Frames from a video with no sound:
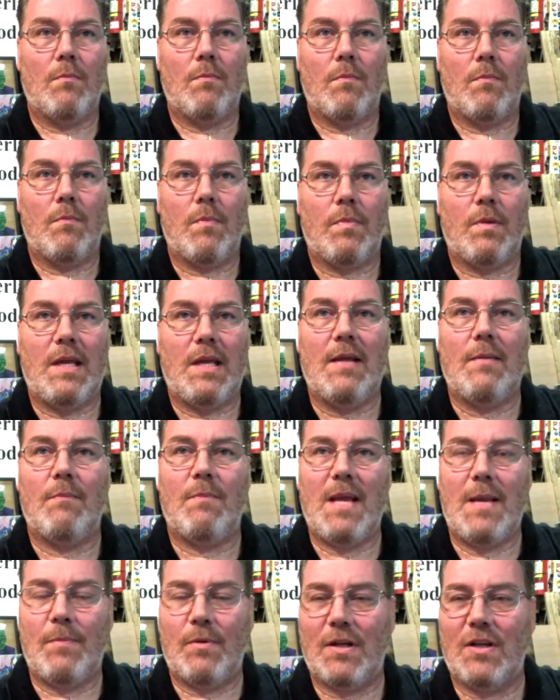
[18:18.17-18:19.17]
getting people
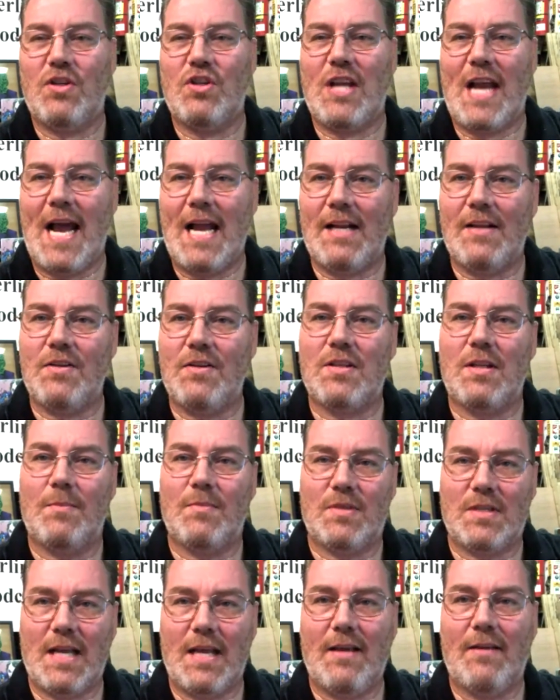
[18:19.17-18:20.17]
to challenge
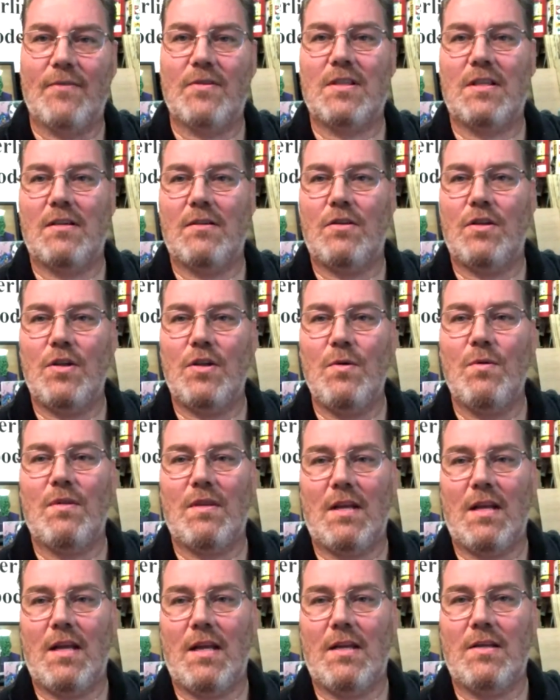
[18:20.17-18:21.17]
themselves to do
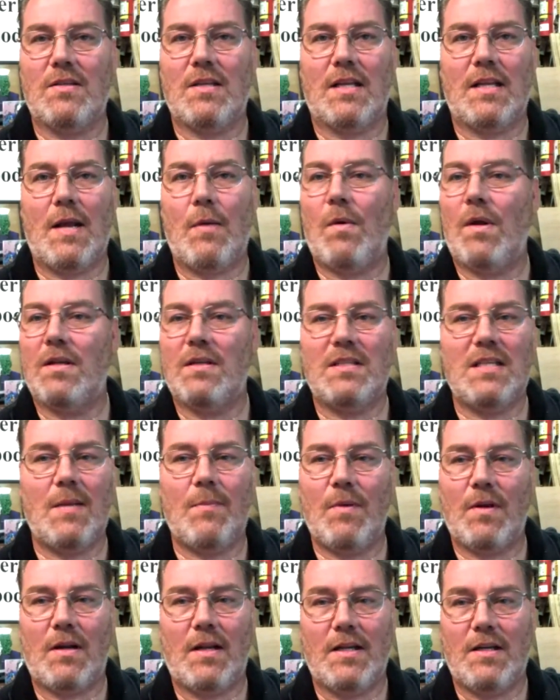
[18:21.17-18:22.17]
things that they wouldn't
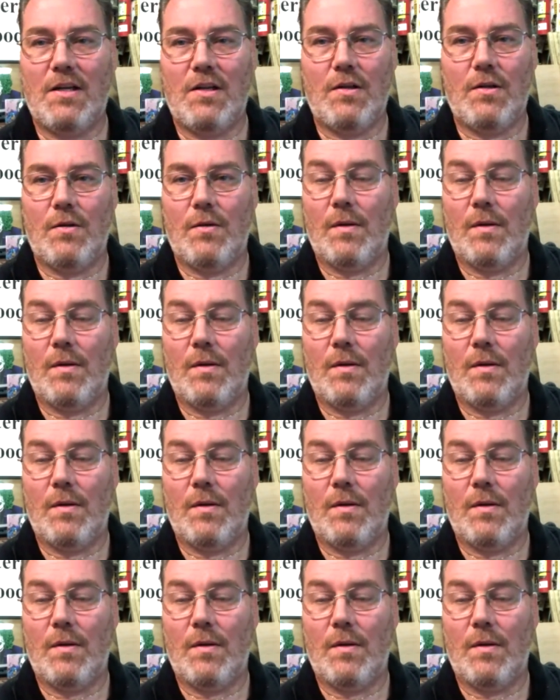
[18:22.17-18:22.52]
typically do.